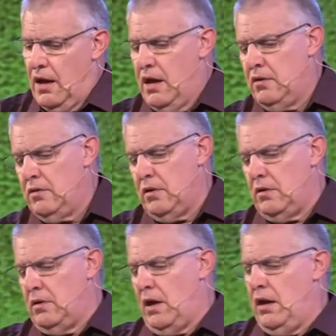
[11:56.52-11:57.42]
And
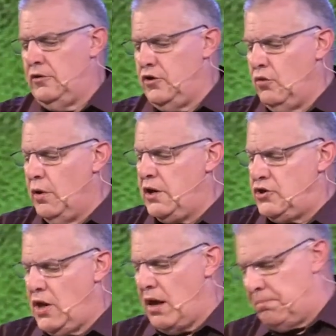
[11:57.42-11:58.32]
as you
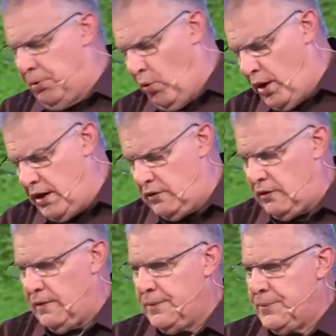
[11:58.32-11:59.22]
reach that
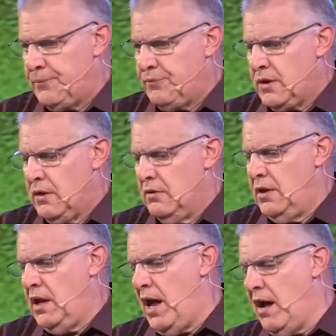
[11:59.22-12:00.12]
point,
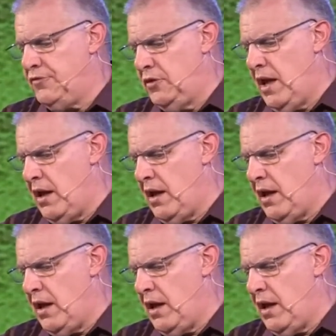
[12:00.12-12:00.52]
then after